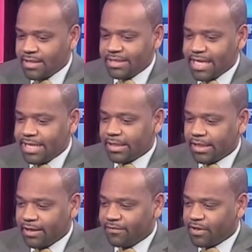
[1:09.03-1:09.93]
that they
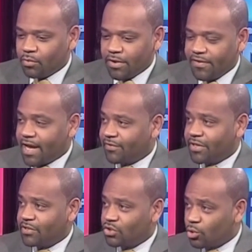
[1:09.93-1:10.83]
can live in without
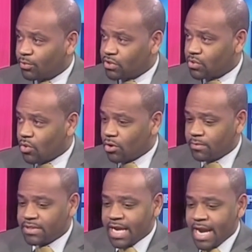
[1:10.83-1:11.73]
these
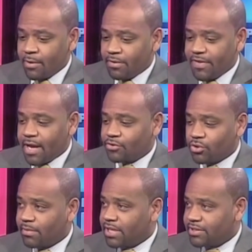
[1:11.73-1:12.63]
superstorms and without
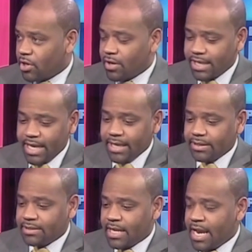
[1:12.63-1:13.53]
tremendous
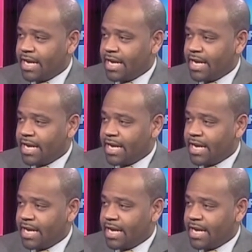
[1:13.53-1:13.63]
hurricanes